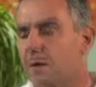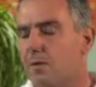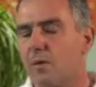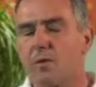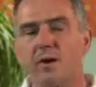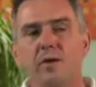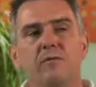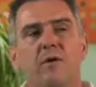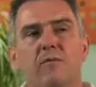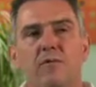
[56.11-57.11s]
And we were
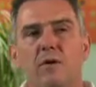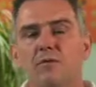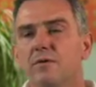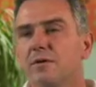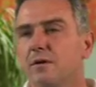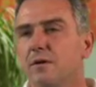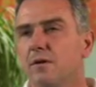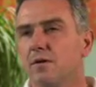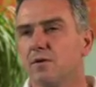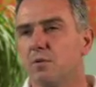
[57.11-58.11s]
in, involved with
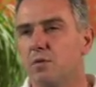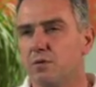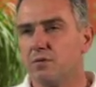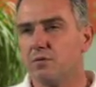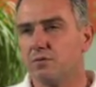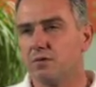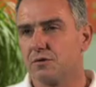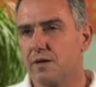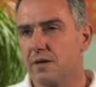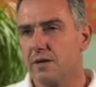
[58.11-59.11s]
the
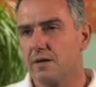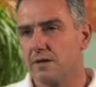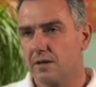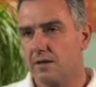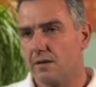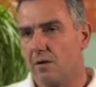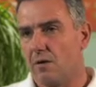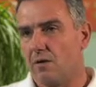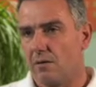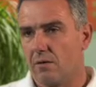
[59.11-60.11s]
W3C, the
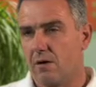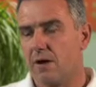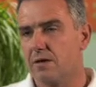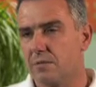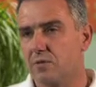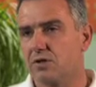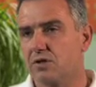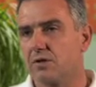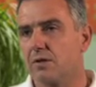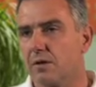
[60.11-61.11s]
organism
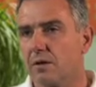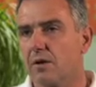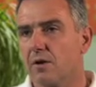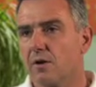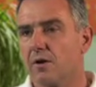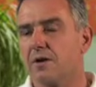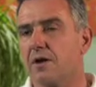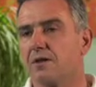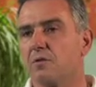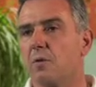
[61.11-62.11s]
which uh,
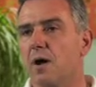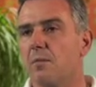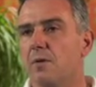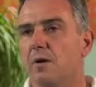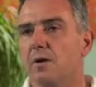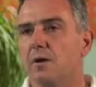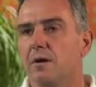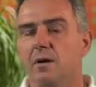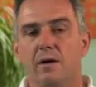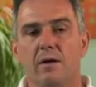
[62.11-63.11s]
coordinates the web,
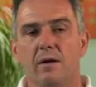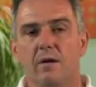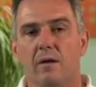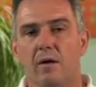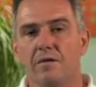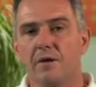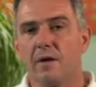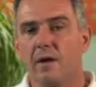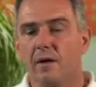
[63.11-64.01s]
uh, on the